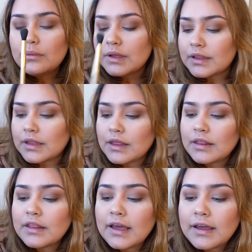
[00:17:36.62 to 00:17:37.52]
with
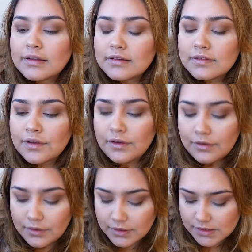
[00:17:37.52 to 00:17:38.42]
that
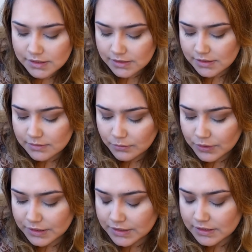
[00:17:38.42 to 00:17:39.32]

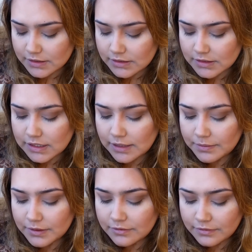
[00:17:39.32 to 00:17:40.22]
more
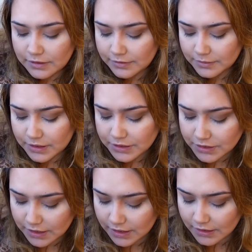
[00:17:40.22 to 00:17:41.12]
tapered fluffy brush
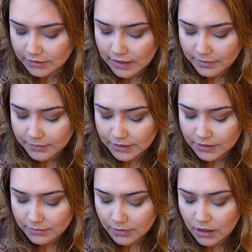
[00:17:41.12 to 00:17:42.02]
and that
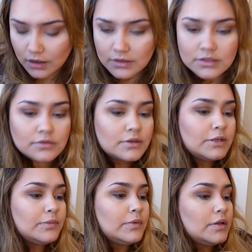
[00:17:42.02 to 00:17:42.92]
medium
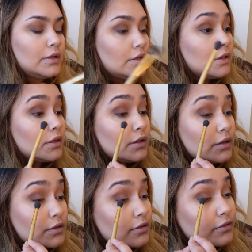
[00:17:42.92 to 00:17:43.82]
contour
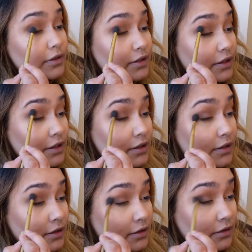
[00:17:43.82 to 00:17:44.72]
to
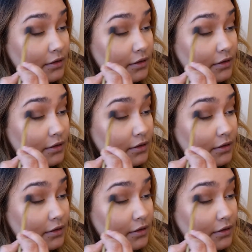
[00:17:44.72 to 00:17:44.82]
really